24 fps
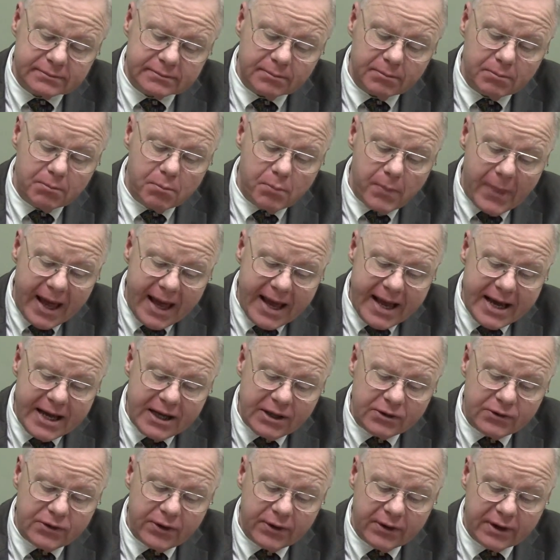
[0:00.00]

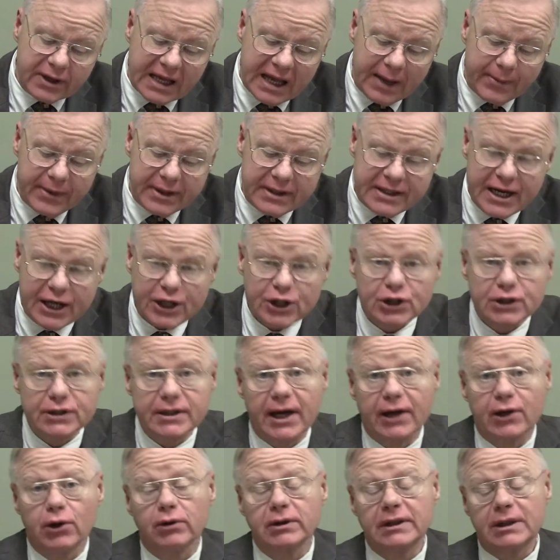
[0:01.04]
made their accommodation
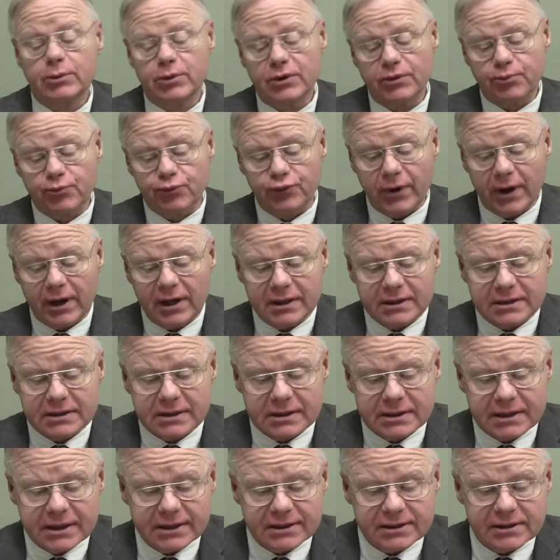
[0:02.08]
not only with
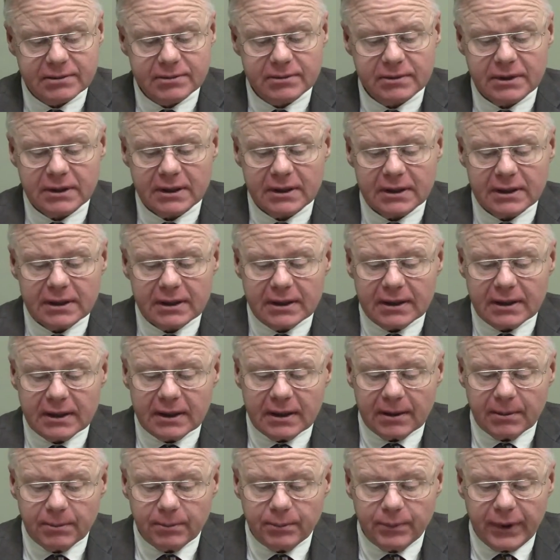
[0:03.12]
Protestantism,
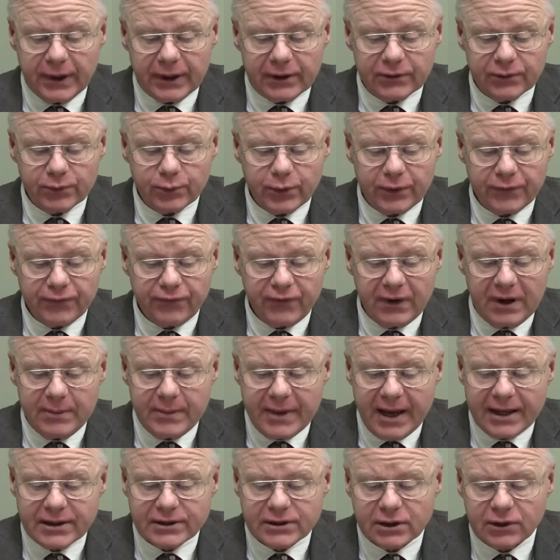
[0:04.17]
but with
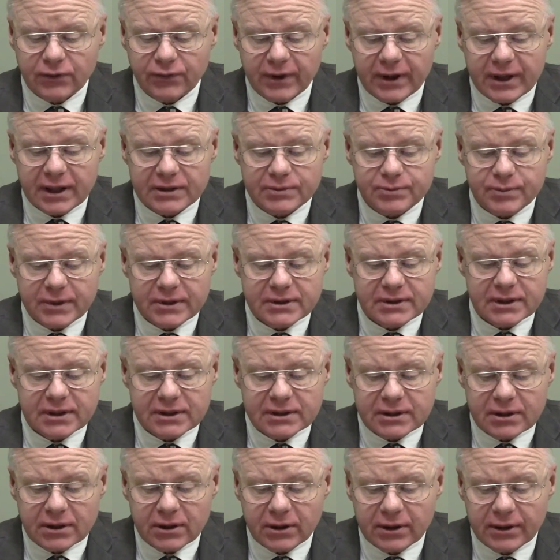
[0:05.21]
Freemasonry, as
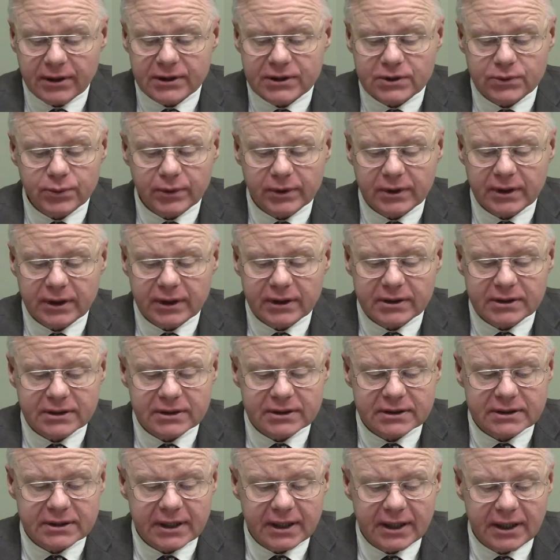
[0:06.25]
Mrs. Hertz went on to
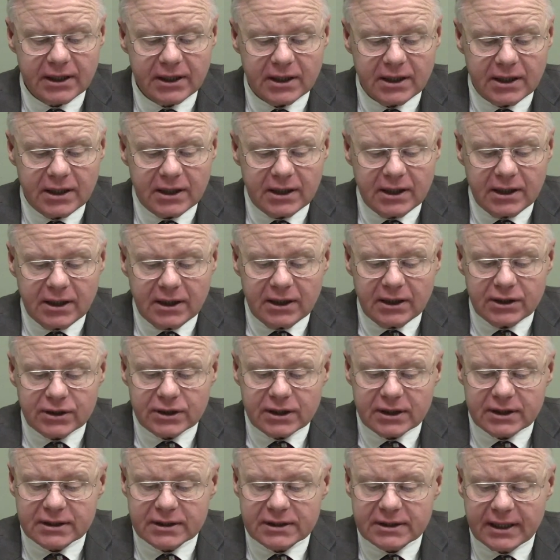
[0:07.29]
say.
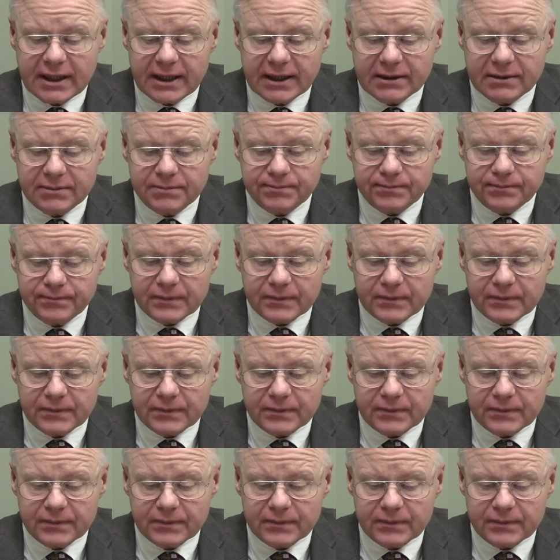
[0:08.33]
She said,